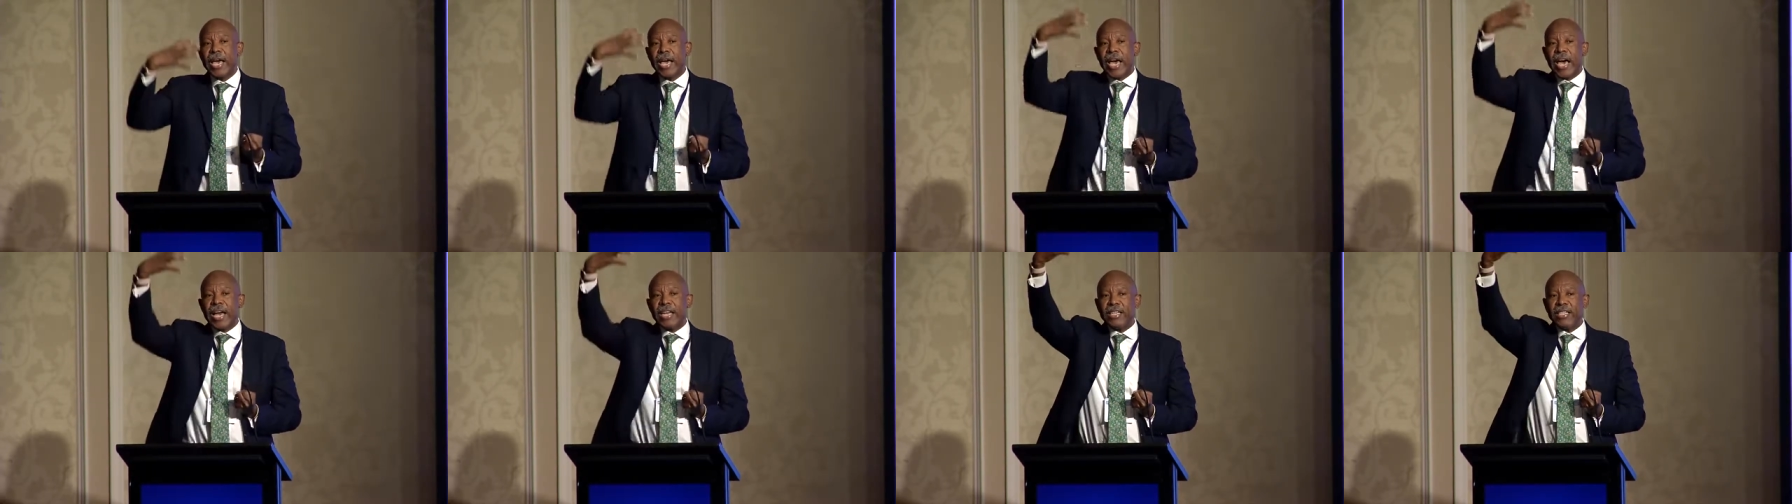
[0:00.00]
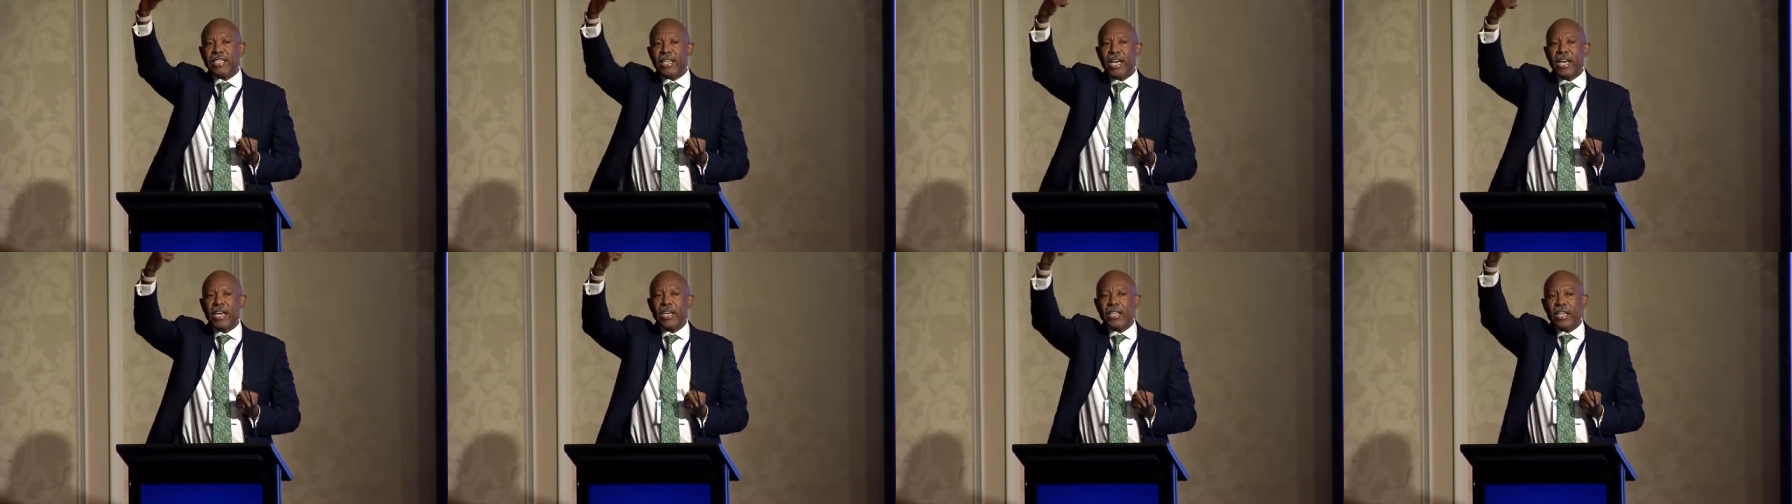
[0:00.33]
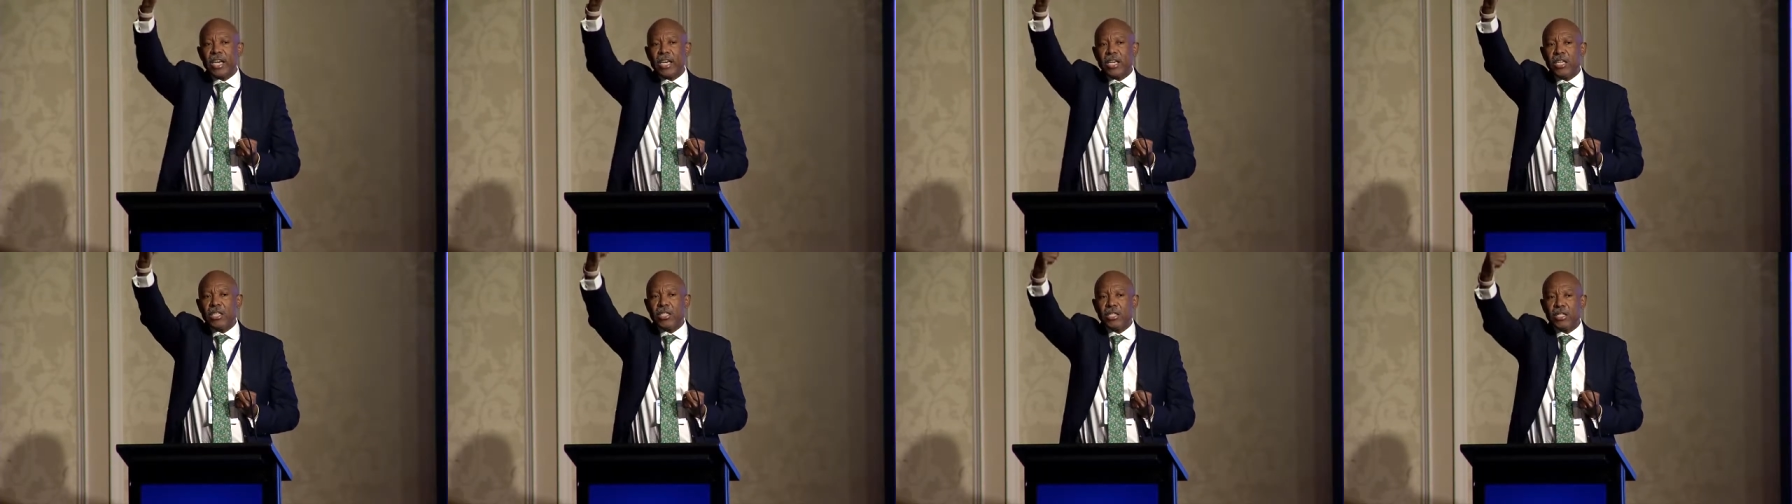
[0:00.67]
and take
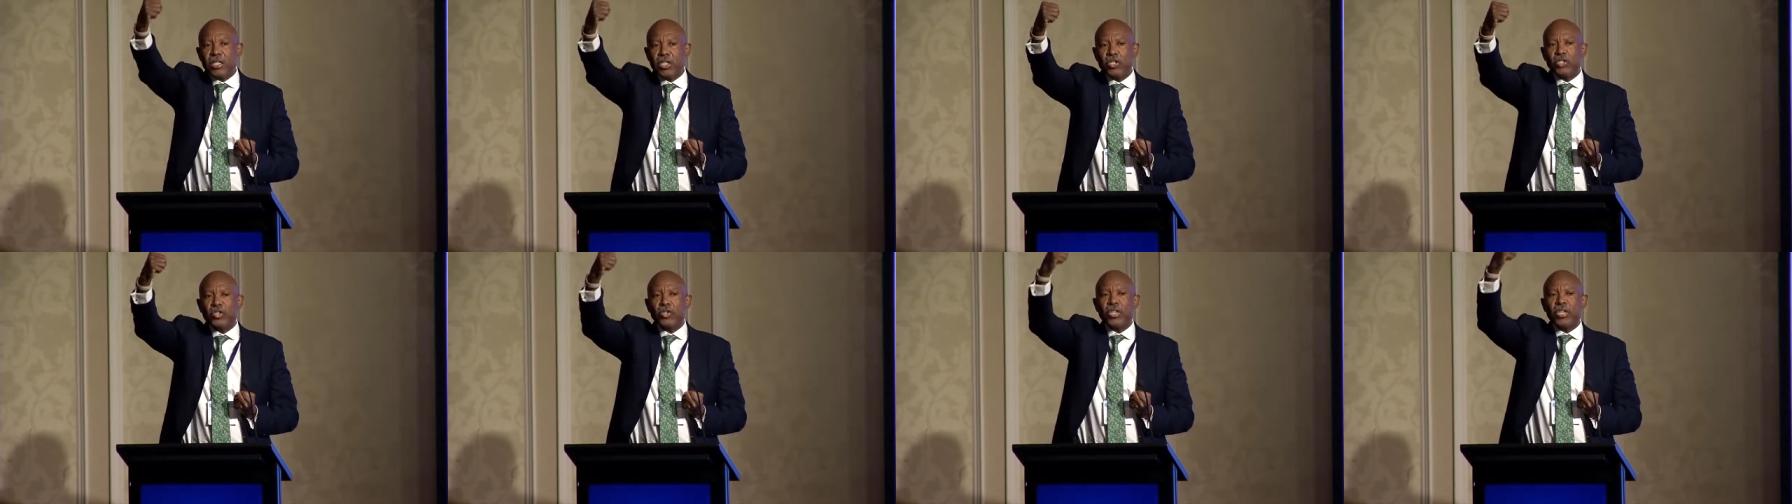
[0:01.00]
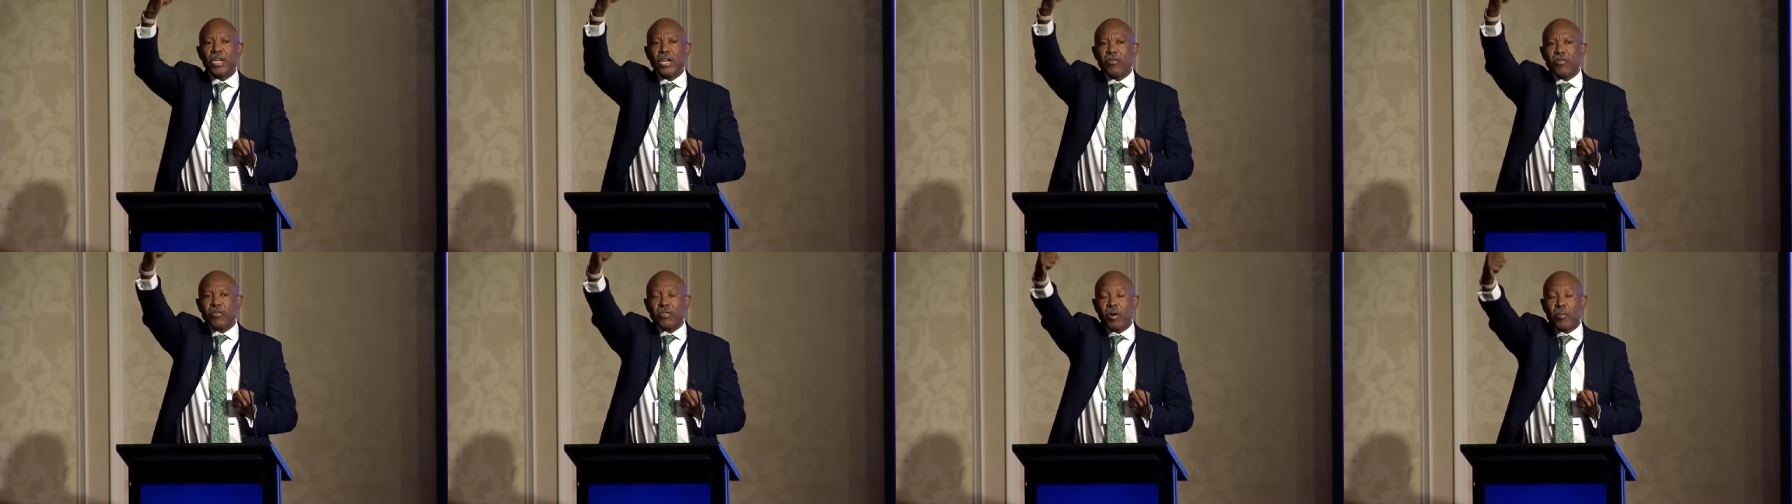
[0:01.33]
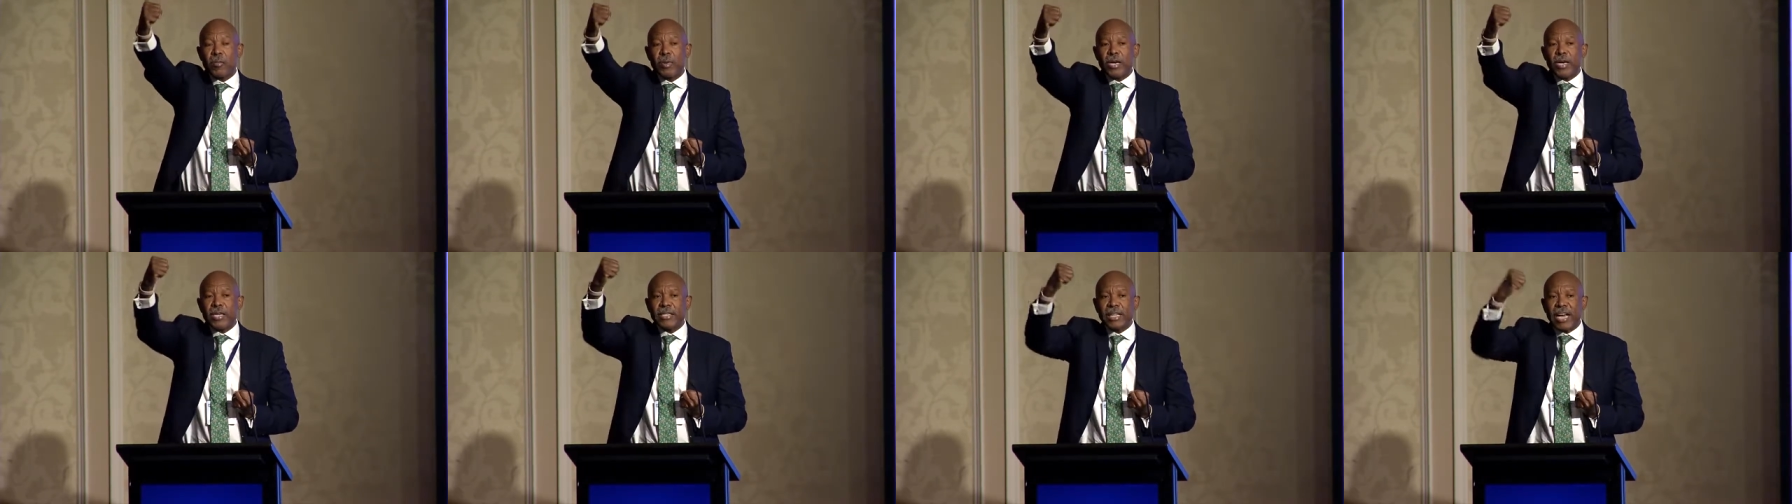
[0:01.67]
the institution
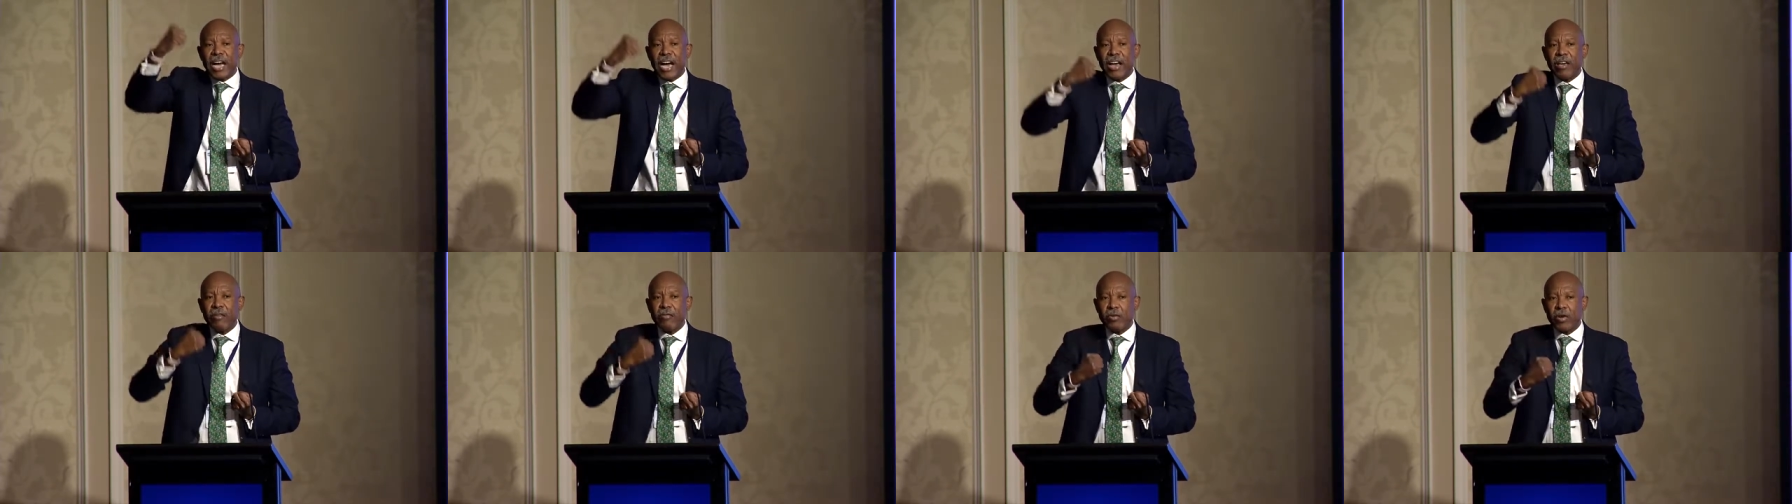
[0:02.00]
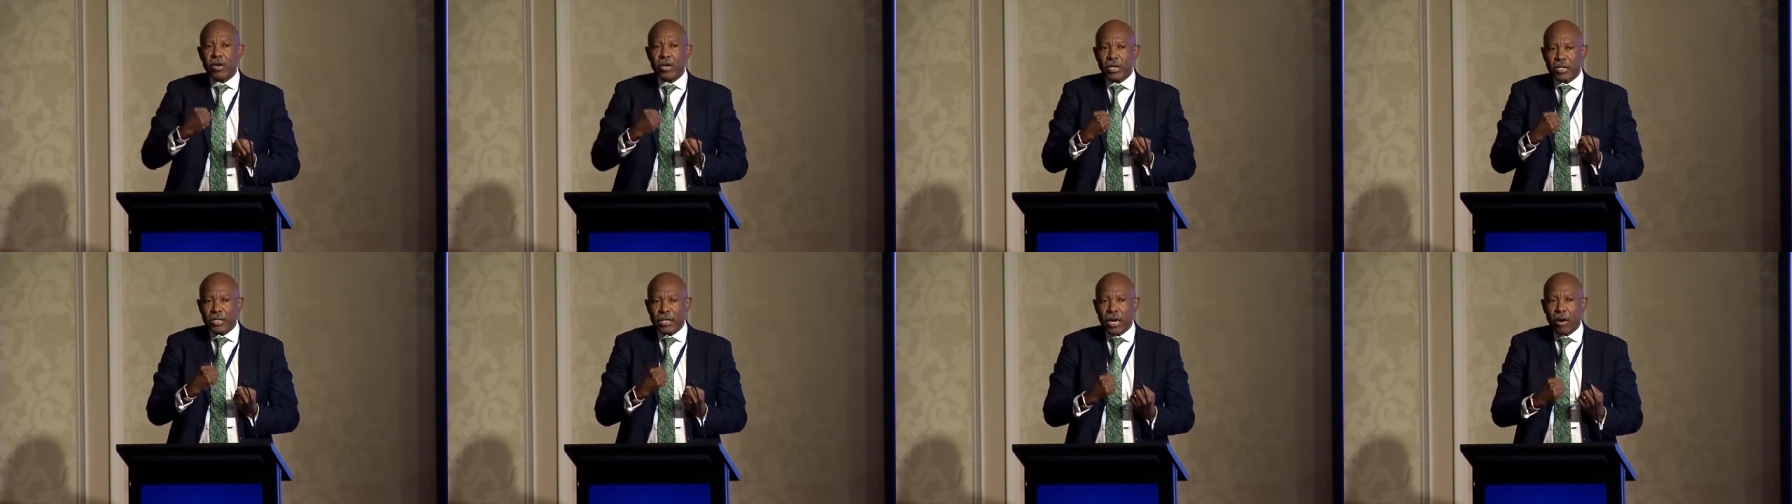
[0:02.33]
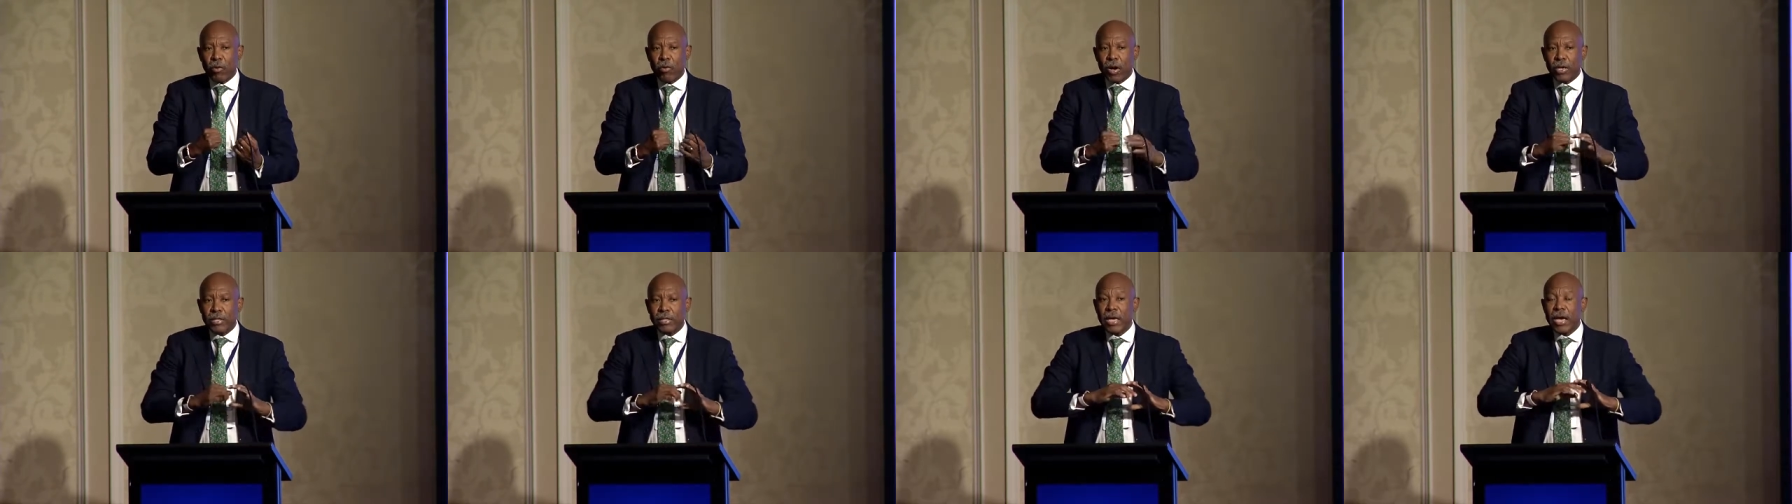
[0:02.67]
from its ivory
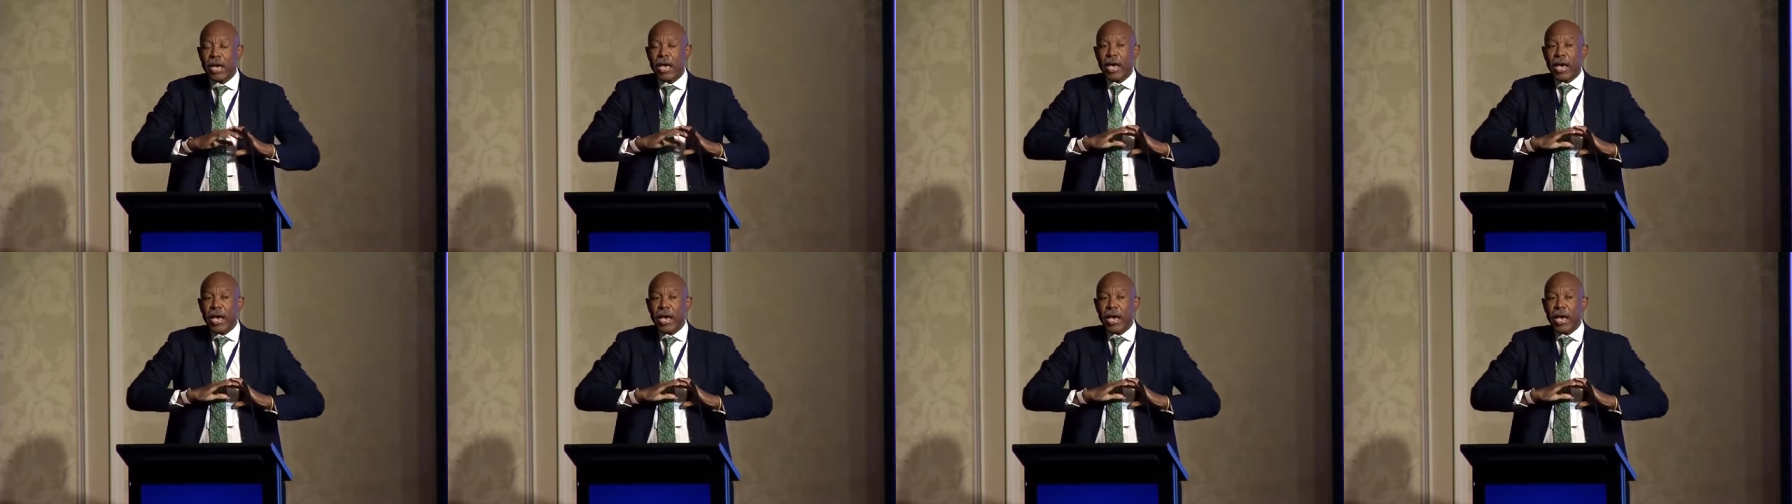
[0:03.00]
towers